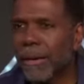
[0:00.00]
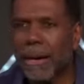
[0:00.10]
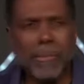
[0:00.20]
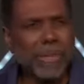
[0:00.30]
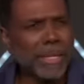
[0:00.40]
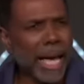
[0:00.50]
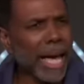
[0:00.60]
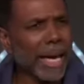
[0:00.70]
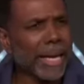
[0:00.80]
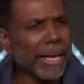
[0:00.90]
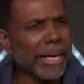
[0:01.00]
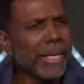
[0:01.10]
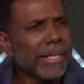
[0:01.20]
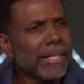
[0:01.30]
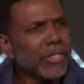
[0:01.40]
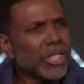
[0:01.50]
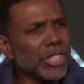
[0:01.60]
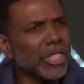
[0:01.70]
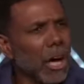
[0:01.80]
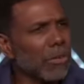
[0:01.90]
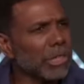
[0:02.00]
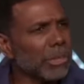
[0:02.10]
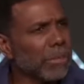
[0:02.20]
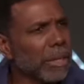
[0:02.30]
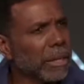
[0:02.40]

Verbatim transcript: I'm your daddy. Just talk to me.